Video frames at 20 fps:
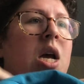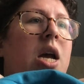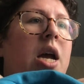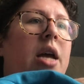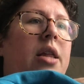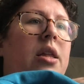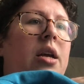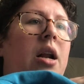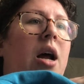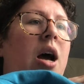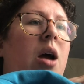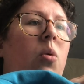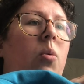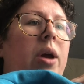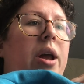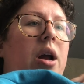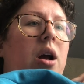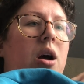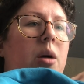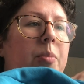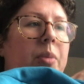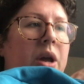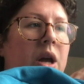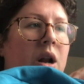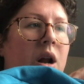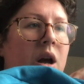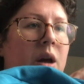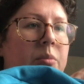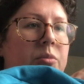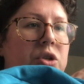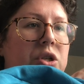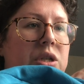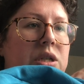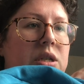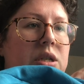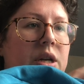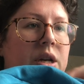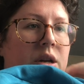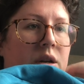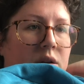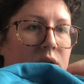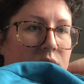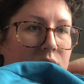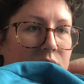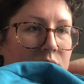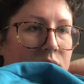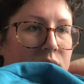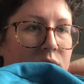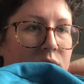And then I wake up and I'm just in